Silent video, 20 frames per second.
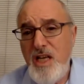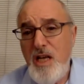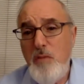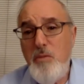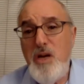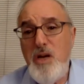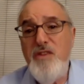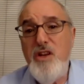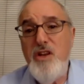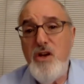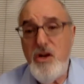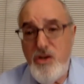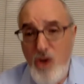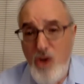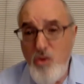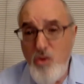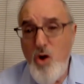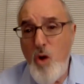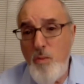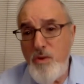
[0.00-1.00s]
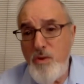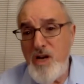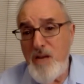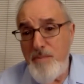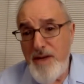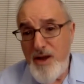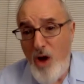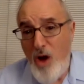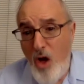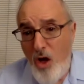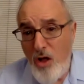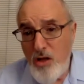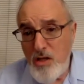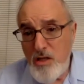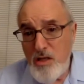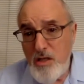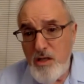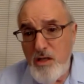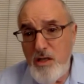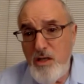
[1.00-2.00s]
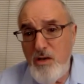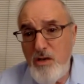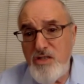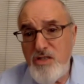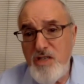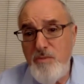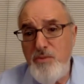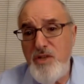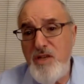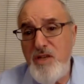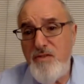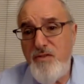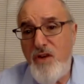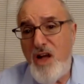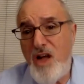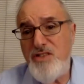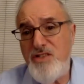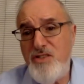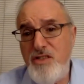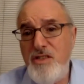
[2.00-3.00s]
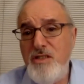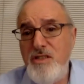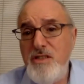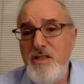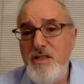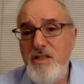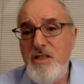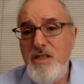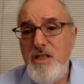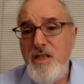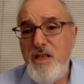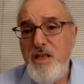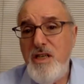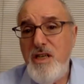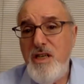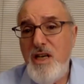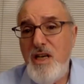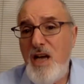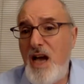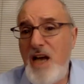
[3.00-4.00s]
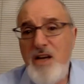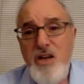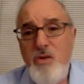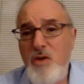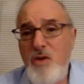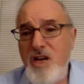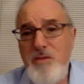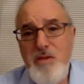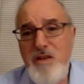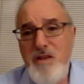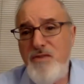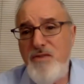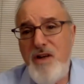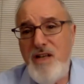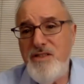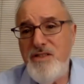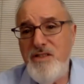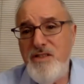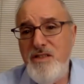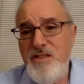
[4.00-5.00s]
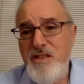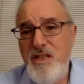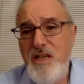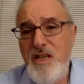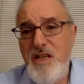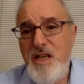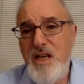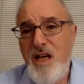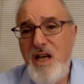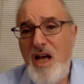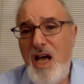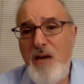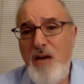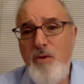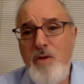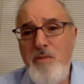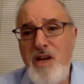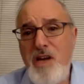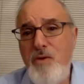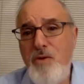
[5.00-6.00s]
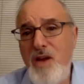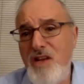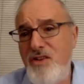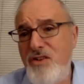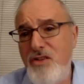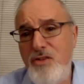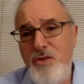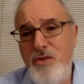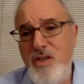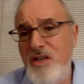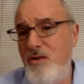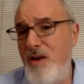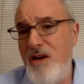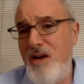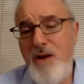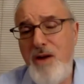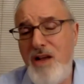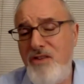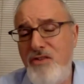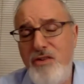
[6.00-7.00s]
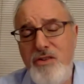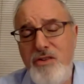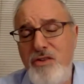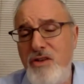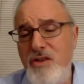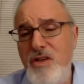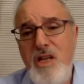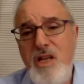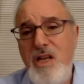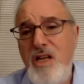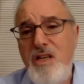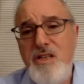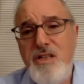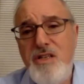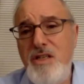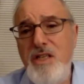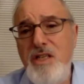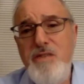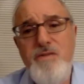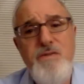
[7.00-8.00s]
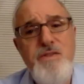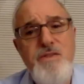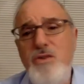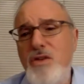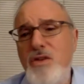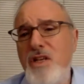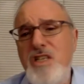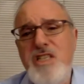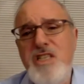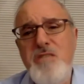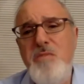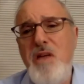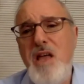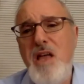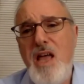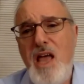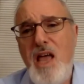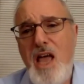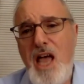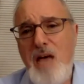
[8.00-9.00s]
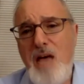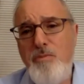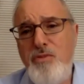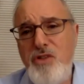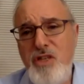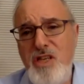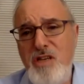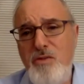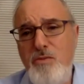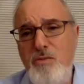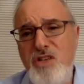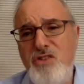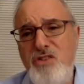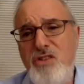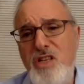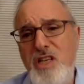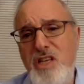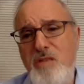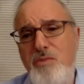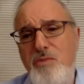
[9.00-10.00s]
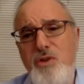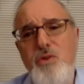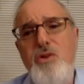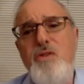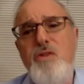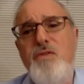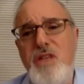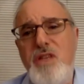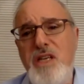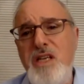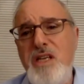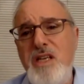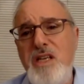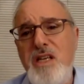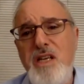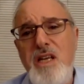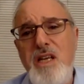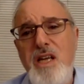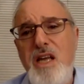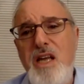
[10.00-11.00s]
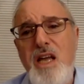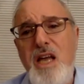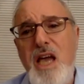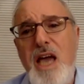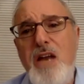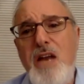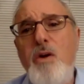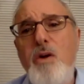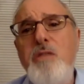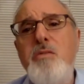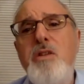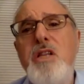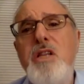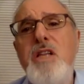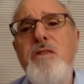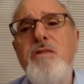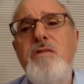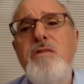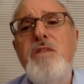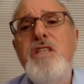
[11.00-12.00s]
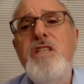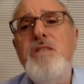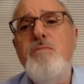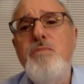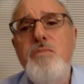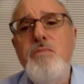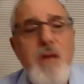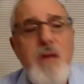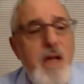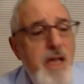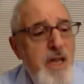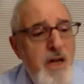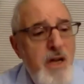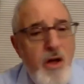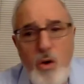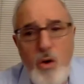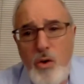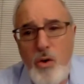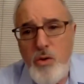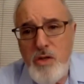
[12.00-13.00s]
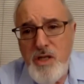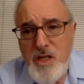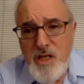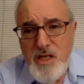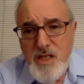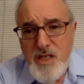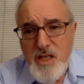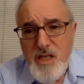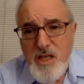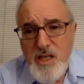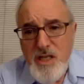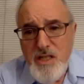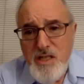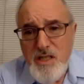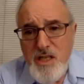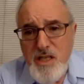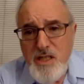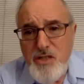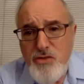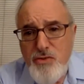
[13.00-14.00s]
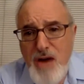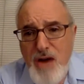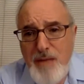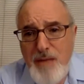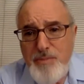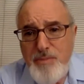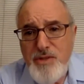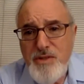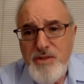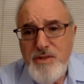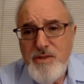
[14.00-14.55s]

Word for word: But if you don't open up at all, you're simply a fossil. I don't want to be a fossil. I want my grandchildren and great grandchildren to live Judaism happily, richly, beautifully. I don't want them to live just in a hole, in a trap.